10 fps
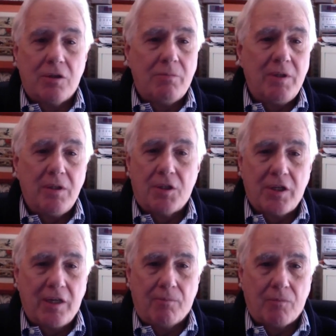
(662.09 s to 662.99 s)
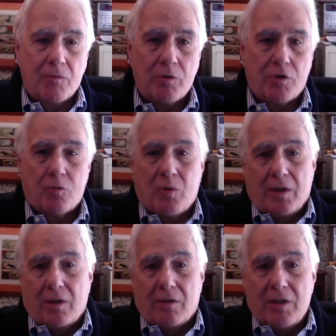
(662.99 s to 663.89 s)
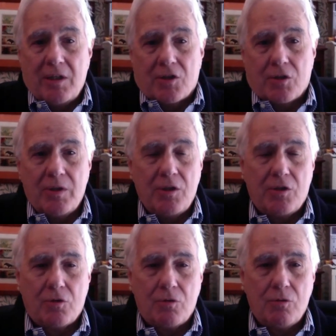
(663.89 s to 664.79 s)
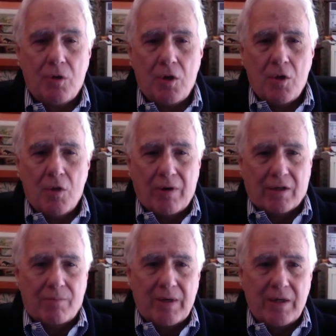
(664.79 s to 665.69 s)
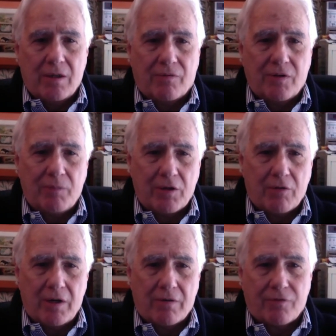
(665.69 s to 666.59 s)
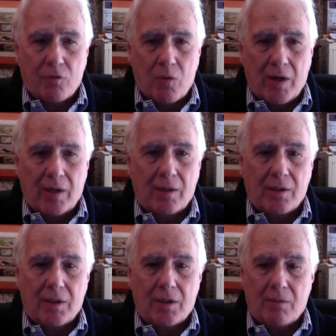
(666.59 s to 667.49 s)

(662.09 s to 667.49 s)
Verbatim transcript: it's going to be the same, which is why they're e- so easy to recommend if they've been around for a while,